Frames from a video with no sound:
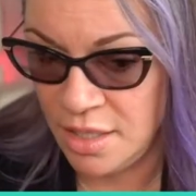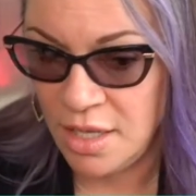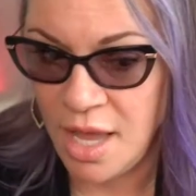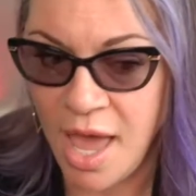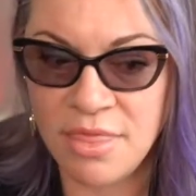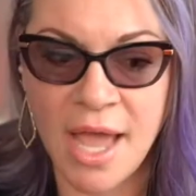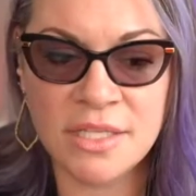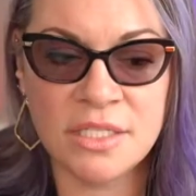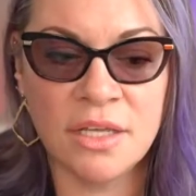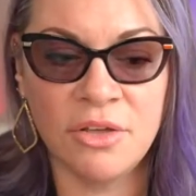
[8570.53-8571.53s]
And
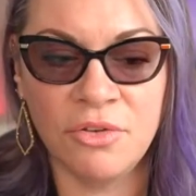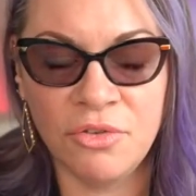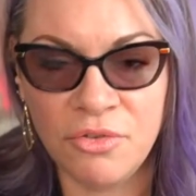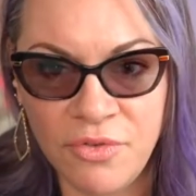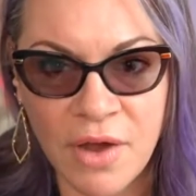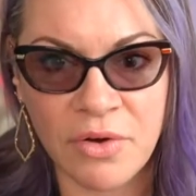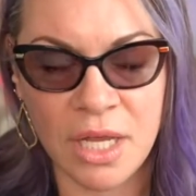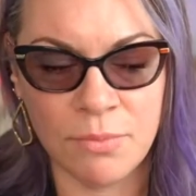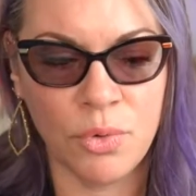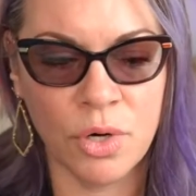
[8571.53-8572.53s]
that's very
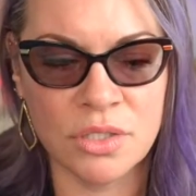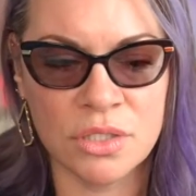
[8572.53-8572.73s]
important.